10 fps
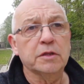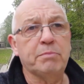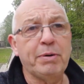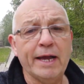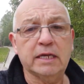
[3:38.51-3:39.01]

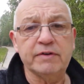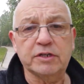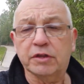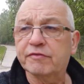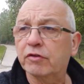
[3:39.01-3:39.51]
the back of
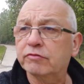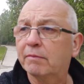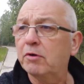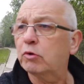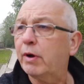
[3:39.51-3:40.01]
it or the front of it,
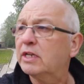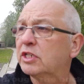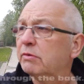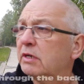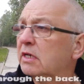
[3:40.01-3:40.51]
I'm not quite
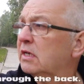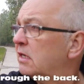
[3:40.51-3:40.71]
sure.